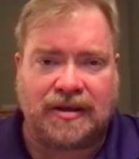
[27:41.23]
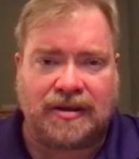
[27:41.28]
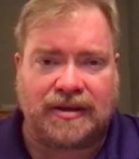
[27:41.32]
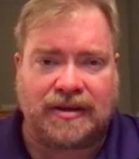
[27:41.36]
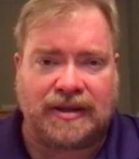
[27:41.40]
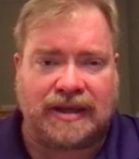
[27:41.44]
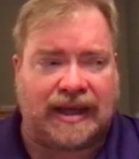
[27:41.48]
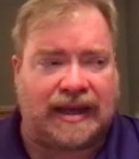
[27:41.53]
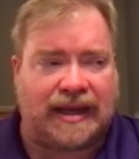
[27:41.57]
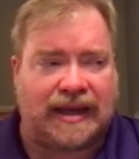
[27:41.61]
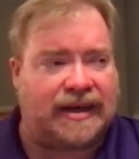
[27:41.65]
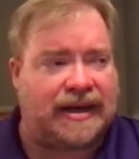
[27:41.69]

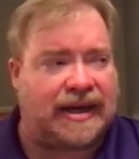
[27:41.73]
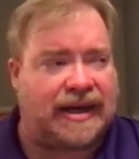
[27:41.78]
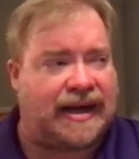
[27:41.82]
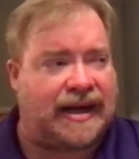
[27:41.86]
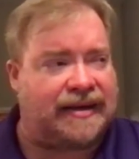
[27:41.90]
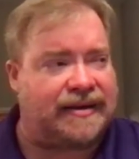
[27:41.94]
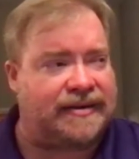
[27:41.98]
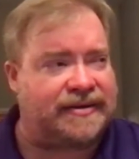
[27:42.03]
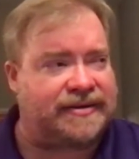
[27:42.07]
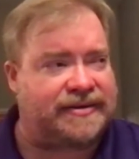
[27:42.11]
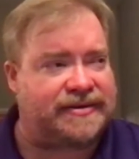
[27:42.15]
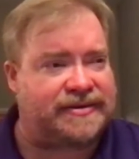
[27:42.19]

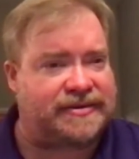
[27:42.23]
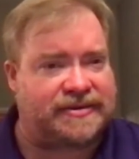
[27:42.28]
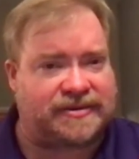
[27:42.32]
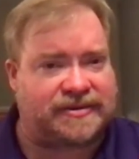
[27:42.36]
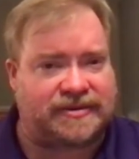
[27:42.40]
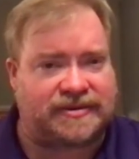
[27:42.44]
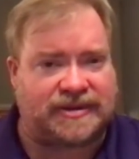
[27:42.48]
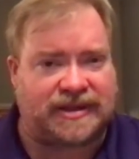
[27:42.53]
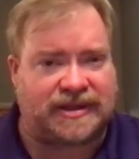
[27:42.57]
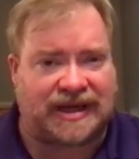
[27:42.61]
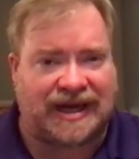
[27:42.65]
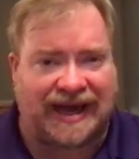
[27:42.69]

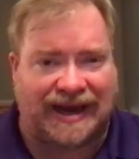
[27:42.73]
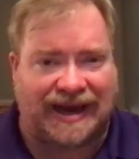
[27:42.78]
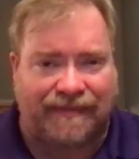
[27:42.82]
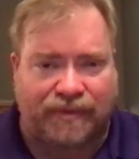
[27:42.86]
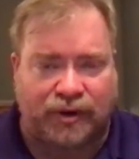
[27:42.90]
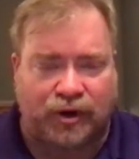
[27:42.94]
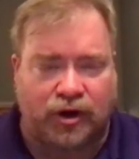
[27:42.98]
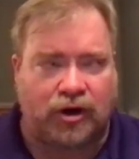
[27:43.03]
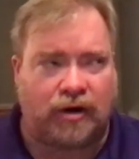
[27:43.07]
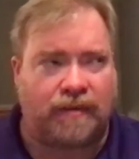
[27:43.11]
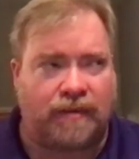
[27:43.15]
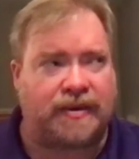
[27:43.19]
The
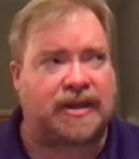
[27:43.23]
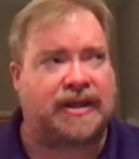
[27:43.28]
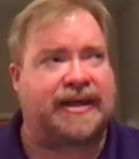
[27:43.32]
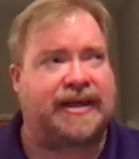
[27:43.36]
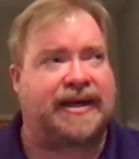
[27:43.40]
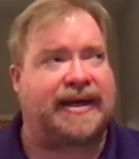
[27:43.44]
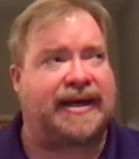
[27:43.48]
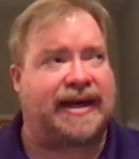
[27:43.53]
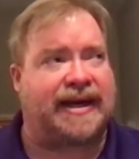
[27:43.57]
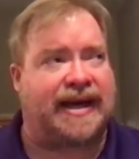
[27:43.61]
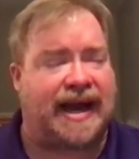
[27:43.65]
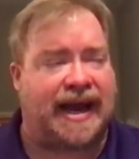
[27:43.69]

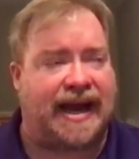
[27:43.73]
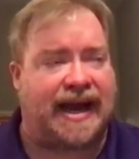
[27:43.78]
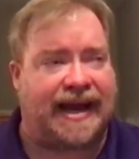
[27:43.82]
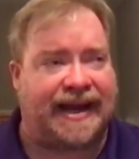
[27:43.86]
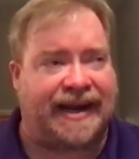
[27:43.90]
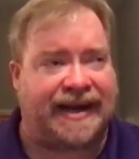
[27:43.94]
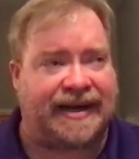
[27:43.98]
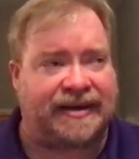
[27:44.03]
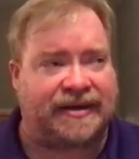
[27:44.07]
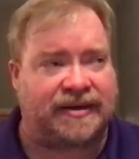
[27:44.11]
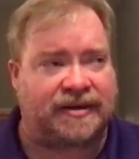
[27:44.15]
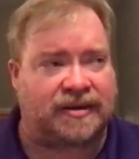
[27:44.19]
hyperbole
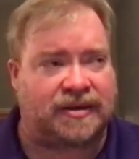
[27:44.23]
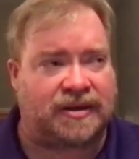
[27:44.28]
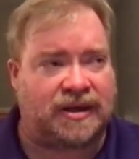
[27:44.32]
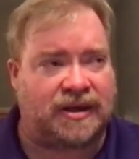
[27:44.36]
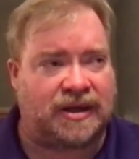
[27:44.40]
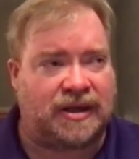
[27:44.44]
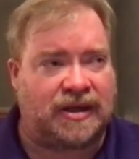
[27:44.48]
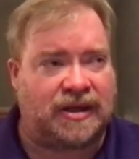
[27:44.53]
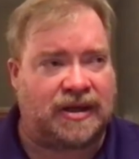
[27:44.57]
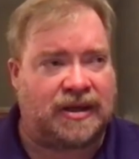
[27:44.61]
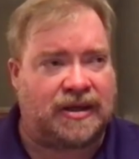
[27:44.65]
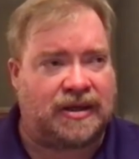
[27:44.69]
and
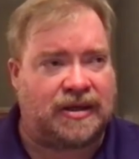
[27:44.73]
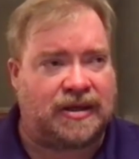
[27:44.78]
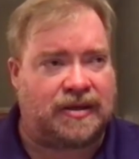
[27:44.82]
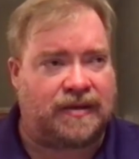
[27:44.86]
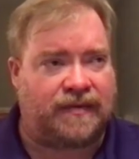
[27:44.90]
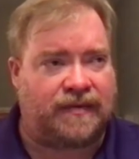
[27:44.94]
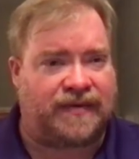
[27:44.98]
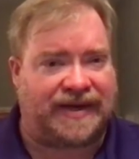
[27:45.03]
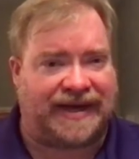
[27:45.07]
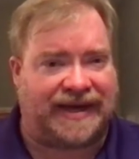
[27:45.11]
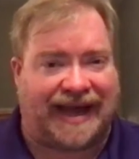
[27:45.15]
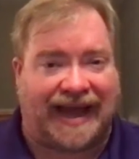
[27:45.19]

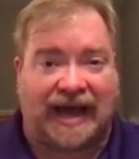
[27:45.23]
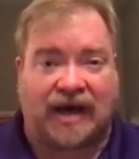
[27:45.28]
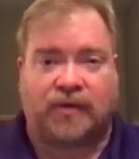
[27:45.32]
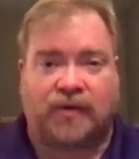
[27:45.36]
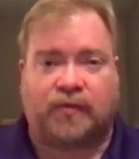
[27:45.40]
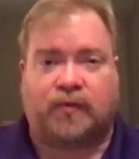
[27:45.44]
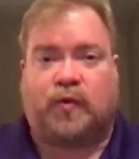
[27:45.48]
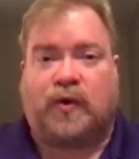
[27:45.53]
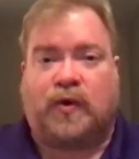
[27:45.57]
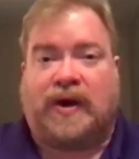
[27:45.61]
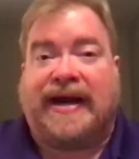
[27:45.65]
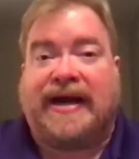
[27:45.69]
the
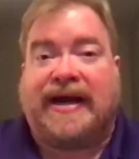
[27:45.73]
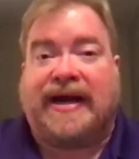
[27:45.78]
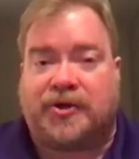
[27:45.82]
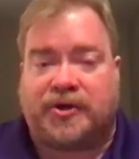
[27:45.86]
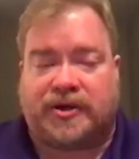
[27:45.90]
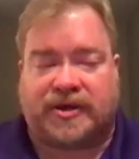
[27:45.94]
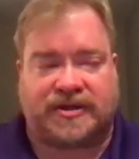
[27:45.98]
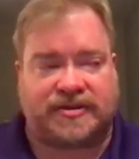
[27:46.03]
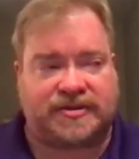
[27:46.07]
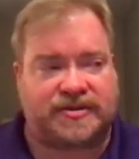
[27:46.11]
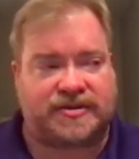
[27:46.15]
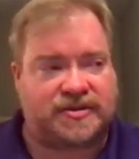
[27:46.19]

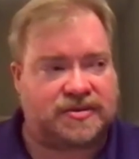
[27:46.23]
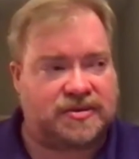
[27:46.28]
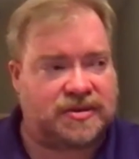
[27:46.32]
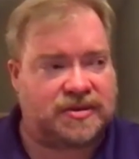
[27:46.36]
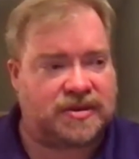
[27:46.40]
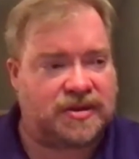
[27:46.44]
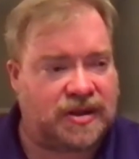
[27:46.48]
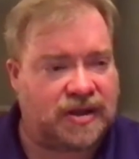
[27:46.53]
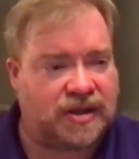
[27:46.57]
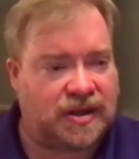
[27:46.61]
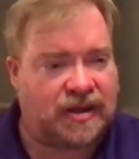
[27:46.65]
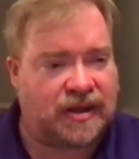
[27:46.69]
outrageous,
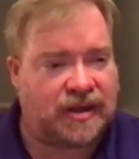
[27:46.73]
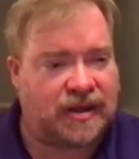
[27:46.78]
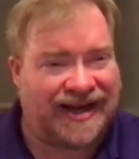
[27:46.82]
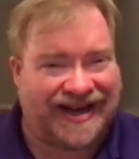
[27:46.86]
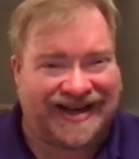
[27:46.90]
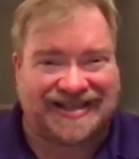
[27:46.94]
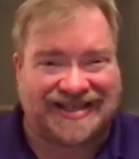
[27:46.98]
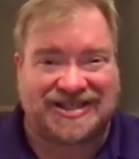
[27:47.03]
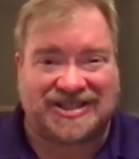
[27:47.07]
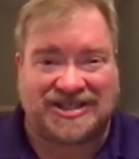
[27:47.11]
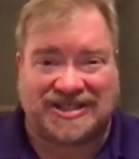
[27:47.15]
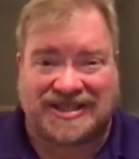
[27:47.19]

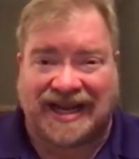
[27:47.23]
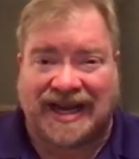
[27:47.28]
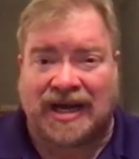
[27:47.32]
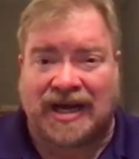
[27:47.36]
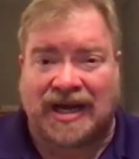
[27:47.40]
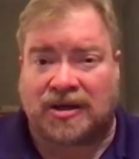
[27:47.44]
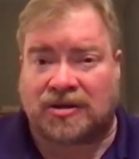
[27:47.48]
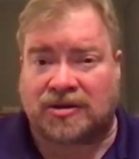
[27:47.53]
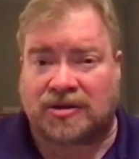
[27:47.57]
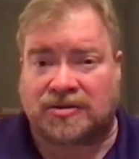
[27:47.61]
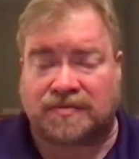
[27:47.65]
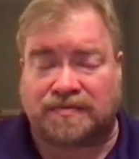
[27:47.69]
it
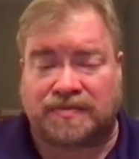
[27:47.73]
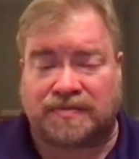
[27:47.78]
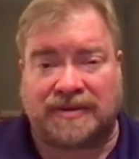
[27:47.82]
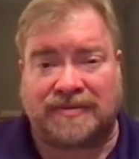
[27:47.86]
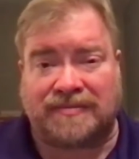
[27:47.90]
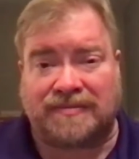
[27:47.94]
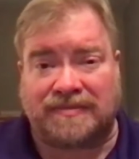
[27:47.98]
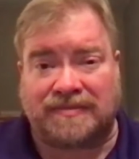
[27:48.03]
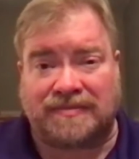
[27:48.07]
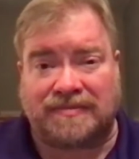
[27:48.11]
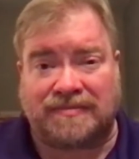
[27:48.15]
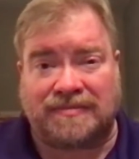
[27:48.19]
sells, but
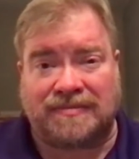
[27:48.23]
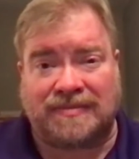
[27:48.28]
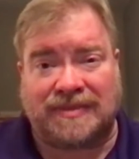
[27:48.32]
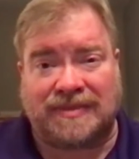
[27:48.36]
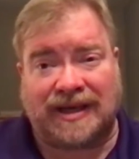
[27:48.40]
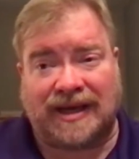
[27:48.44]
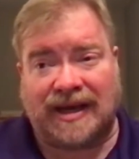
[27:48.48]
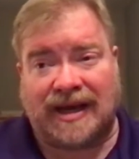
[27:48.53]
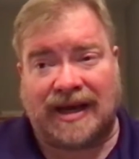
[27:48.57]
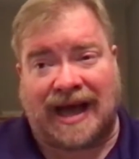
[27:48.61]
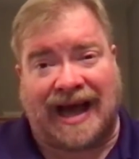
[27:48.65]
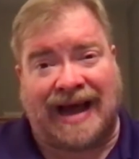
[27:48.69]

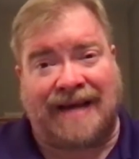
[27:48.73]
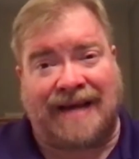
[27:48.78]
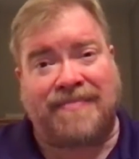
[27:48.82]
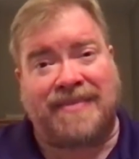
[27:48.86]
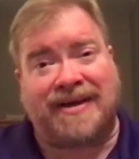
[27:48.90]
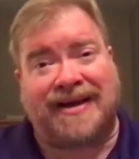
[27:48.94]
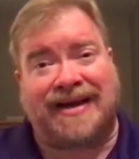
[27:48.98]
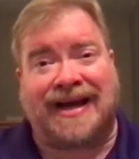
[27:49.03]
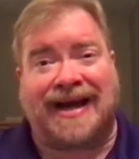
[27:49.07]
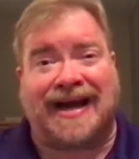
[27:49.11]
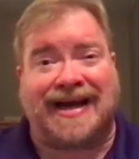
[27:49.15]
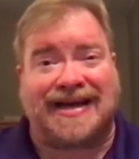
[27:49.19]
I'm the
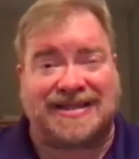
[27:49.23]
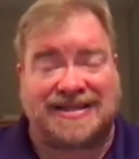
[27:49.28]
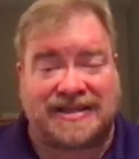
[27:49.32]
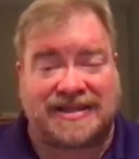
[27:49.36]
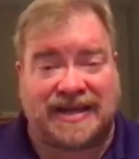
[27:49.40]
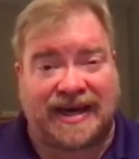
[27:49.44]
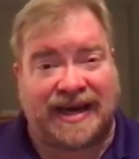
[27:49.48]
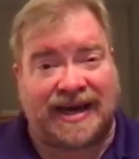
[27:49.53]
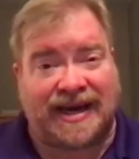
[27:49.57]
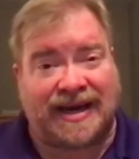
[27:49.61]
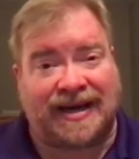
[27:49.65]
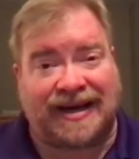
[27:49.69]
guy
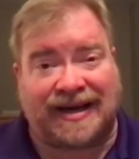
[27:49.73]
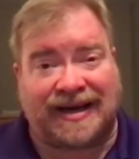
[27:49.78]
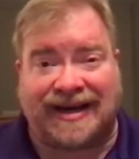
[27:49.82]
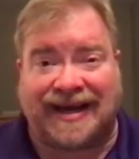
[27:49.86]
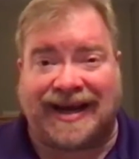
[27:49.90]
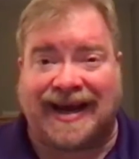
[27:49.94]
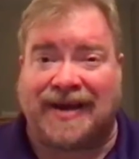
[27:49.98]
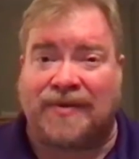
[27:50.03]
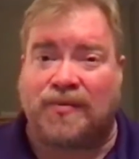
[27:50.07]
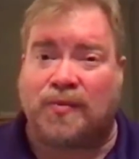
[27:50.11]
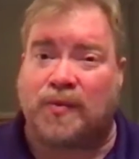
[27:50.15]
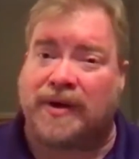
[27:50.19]
saying,
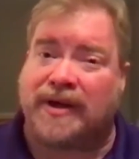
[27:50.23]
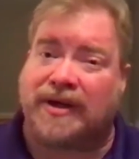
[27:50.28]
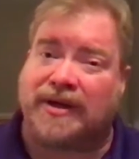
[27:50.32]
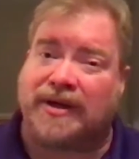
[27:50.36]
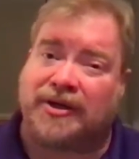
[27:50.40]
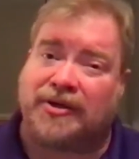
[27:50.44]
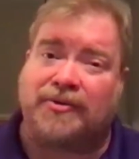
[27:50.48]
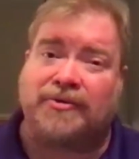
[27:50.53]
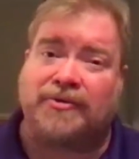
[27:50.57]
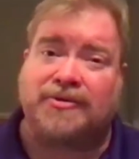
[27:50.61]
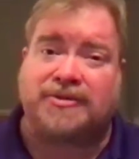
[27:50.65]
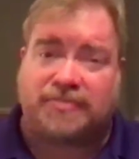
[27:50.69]
can we
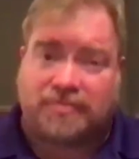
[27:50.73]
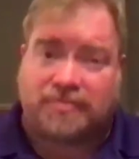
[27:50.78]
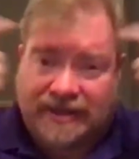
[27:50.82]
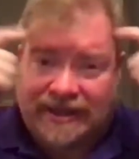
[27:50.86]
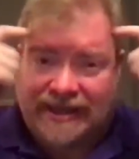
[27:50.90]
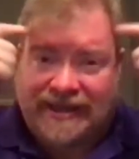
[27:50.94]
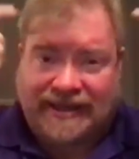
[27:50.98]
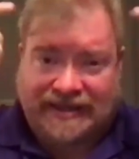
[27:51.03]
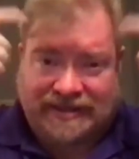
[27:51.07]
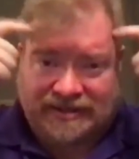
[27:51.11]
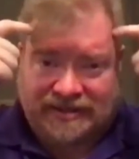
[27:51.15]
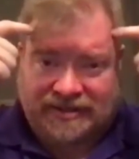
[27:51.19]
use
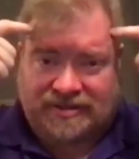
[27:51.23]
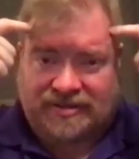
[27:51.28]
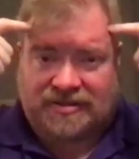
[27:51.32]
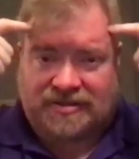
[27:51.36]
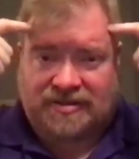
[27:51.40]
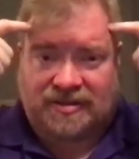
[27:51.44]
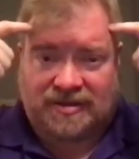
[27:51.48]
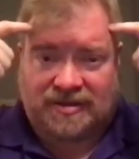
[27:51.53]
this?